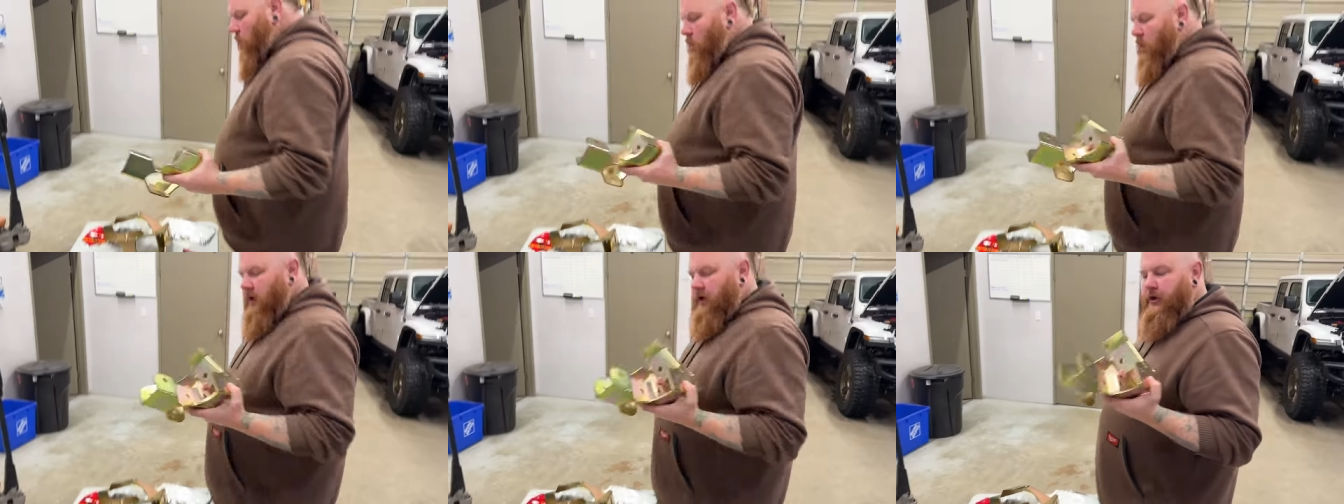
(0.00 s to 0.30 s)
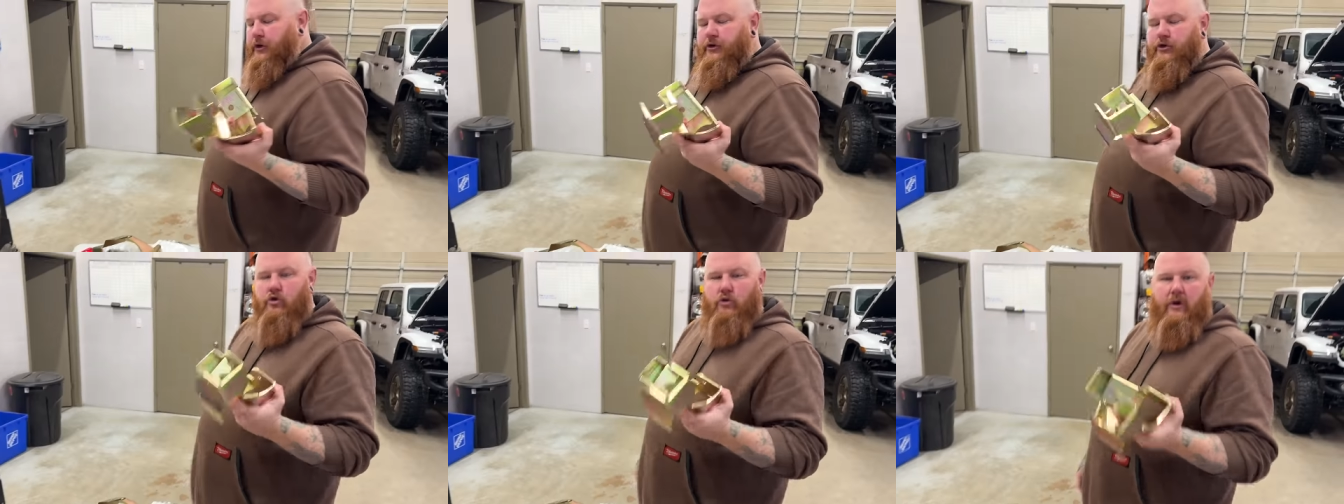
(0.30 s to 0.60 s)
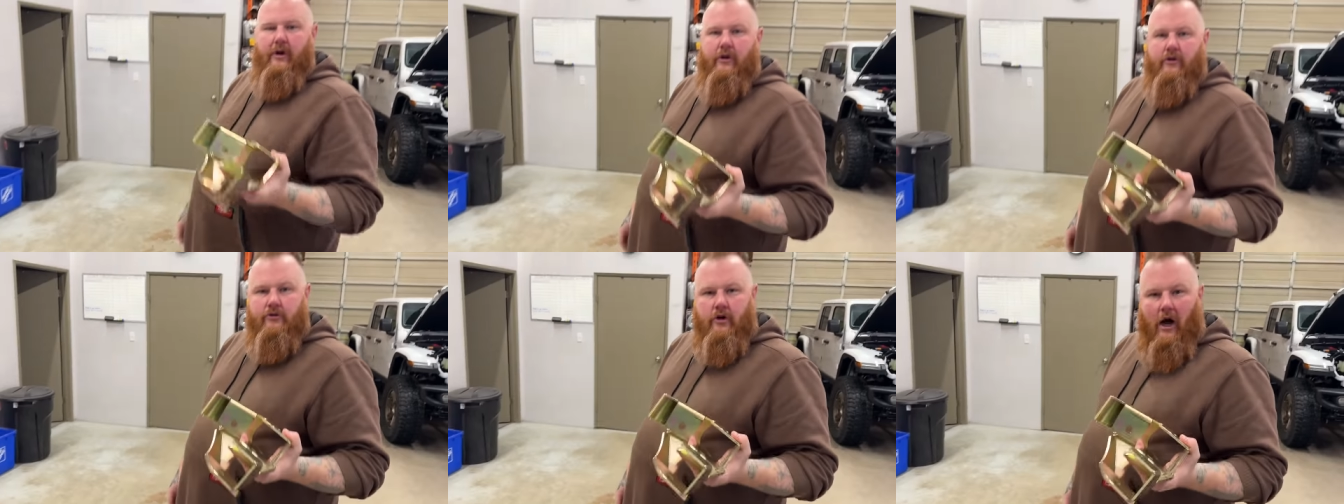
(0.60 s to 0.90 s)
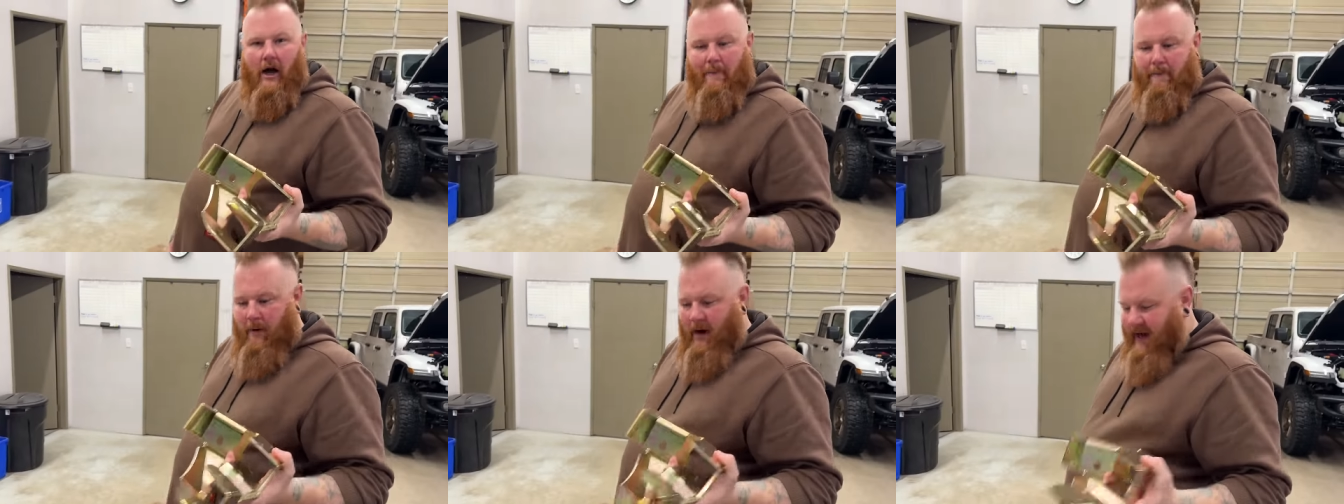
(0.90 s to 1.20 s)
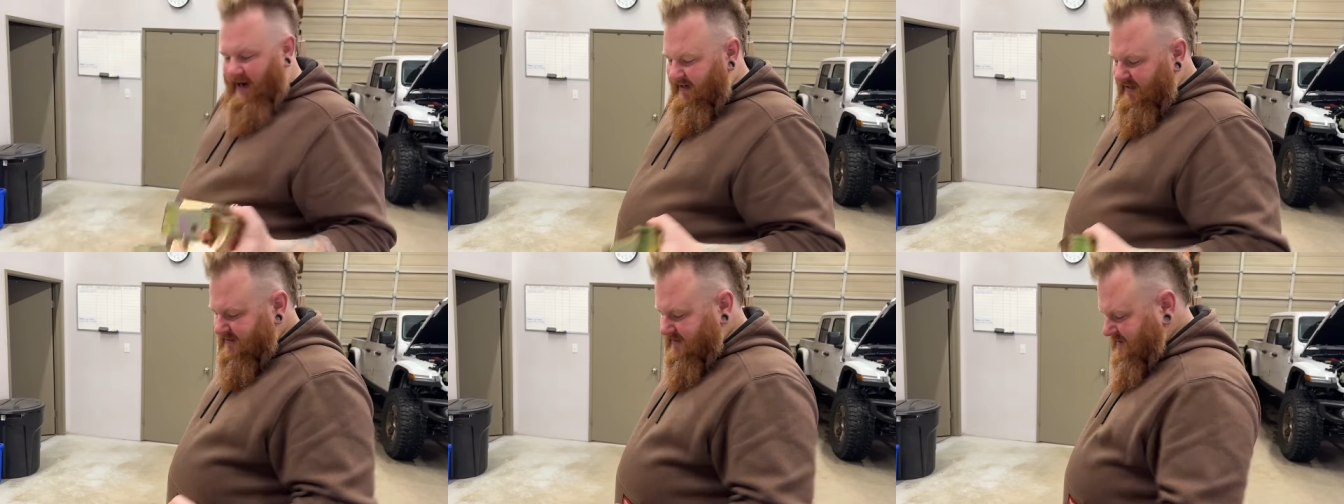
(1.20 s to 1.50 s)
We're gonna do rear drop
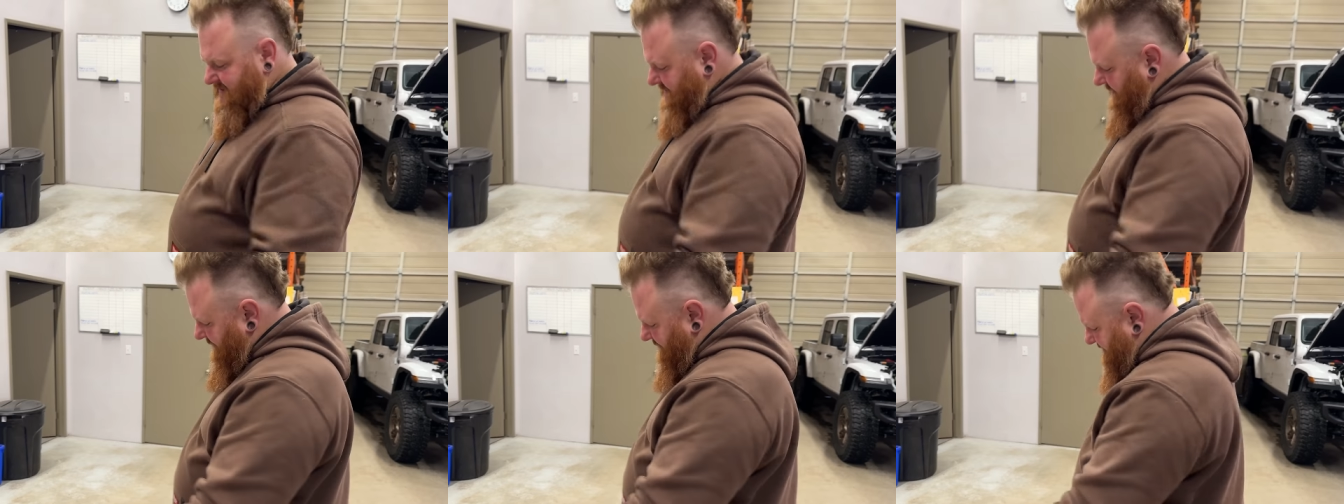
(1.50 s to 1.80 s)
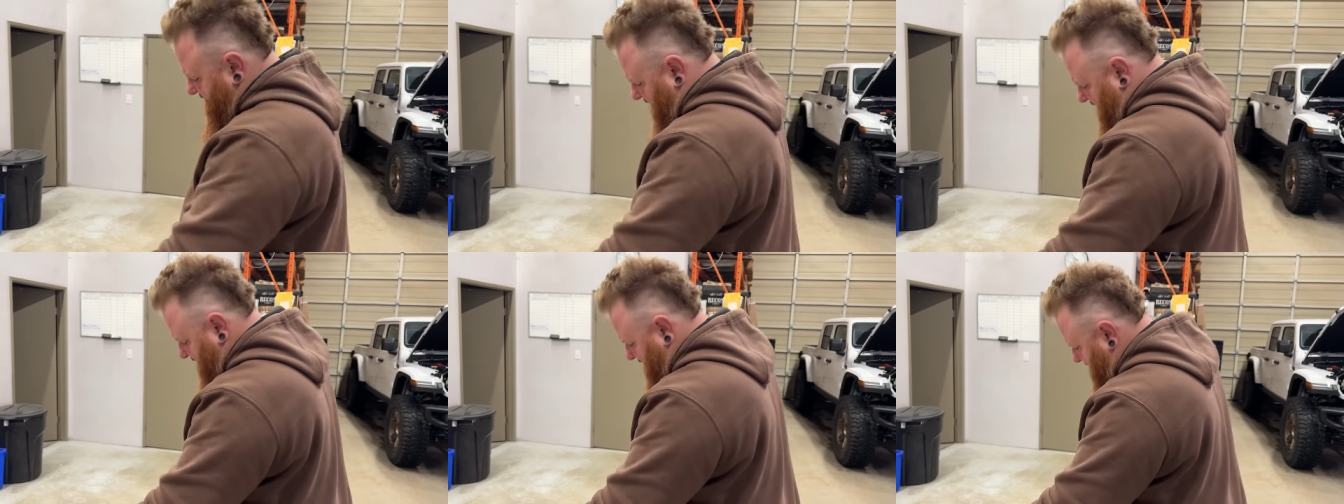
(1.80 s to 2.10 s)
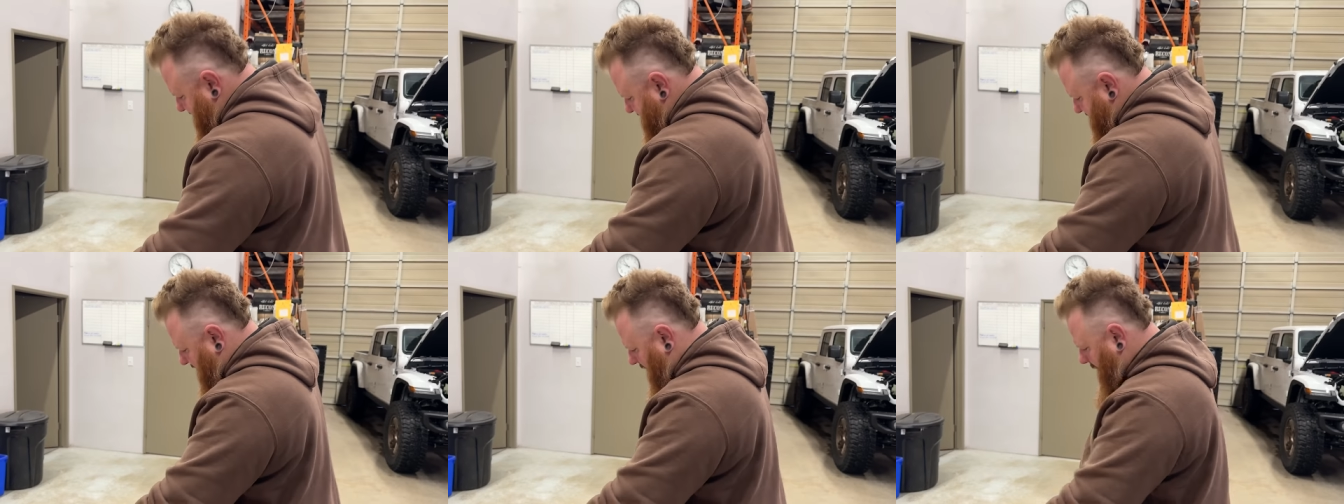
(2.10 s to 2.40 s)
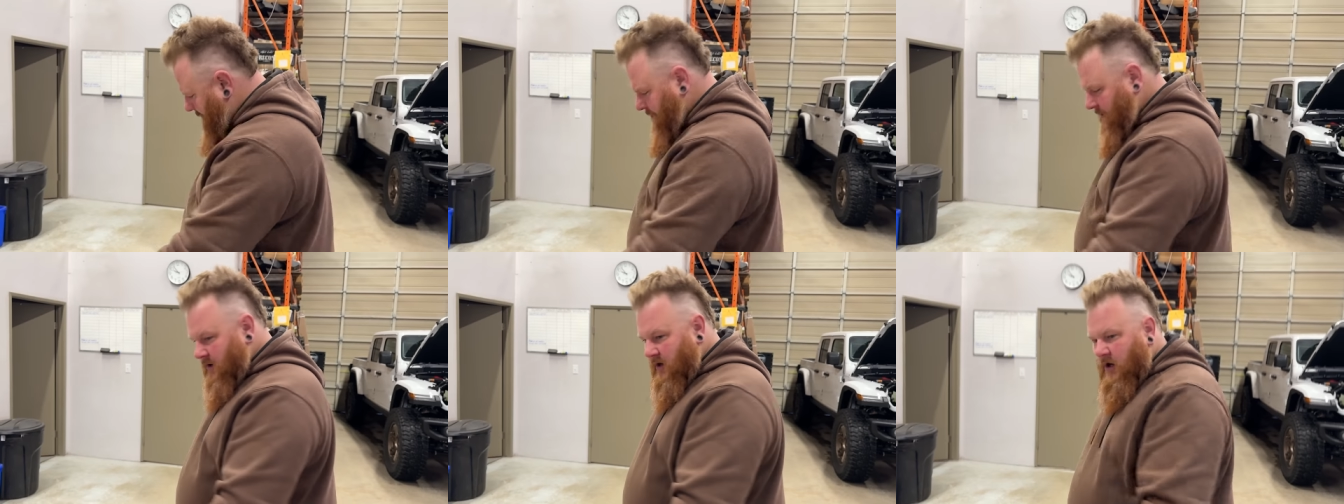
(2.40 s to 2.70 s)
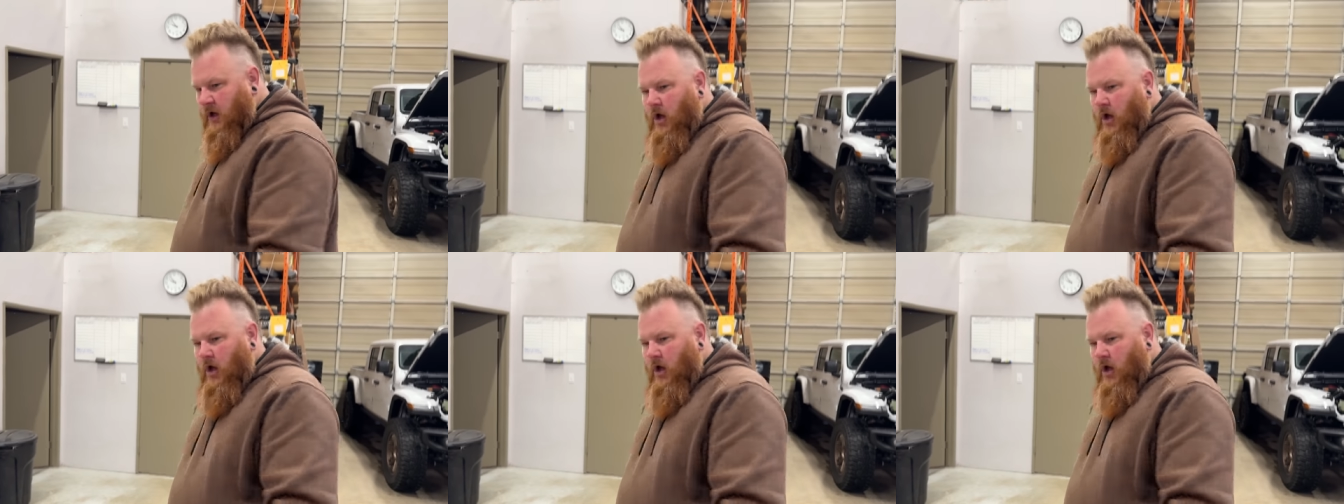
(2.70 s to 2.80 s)
brackets because they've sent these up.